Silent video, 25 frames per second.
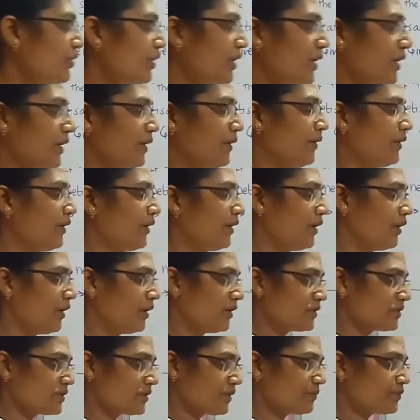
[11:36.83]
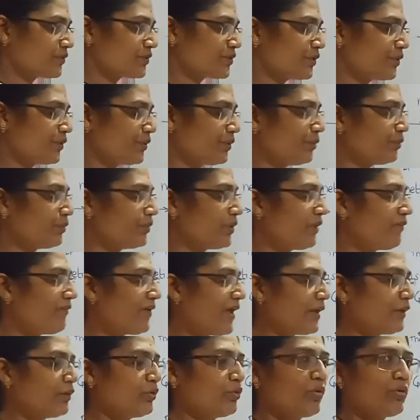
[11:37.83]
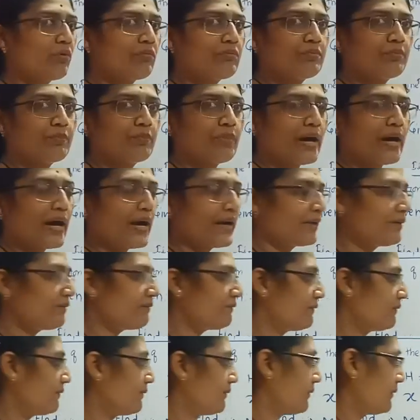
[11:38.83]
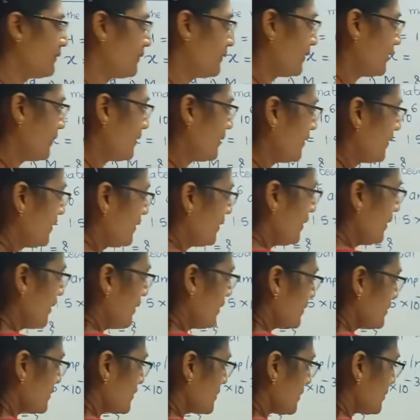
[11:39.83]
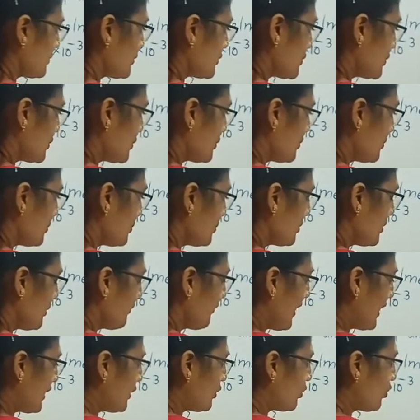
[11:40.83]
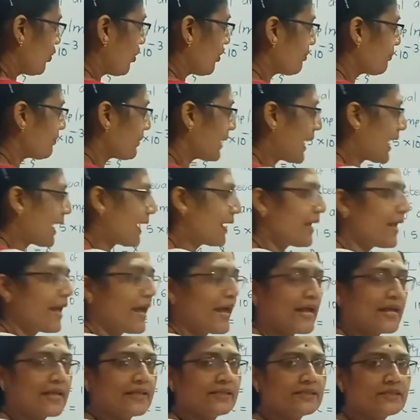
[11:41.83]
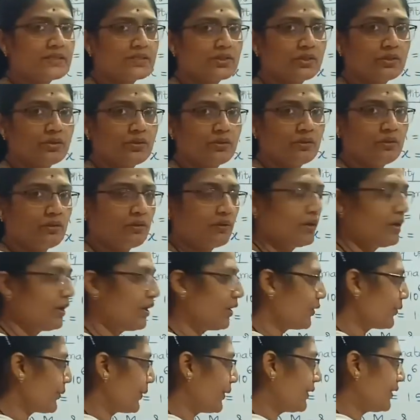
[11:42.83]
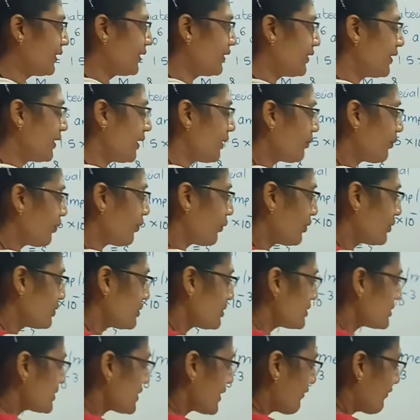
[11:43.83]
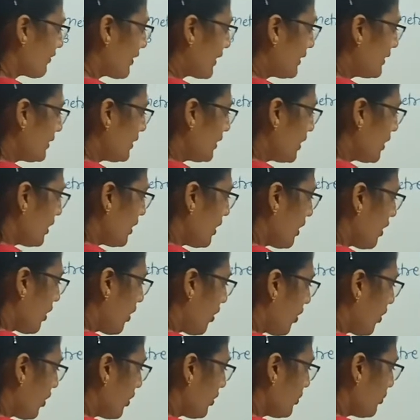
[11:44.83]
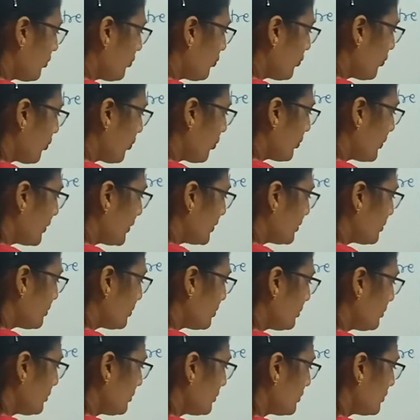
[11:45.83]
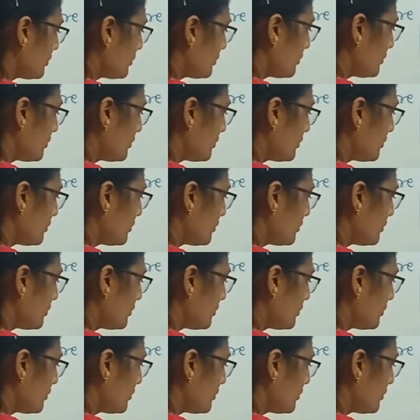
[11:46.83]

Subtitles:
3. Substitute the value of pi. Substitute the value of pi as 20t upon 7 or 4 into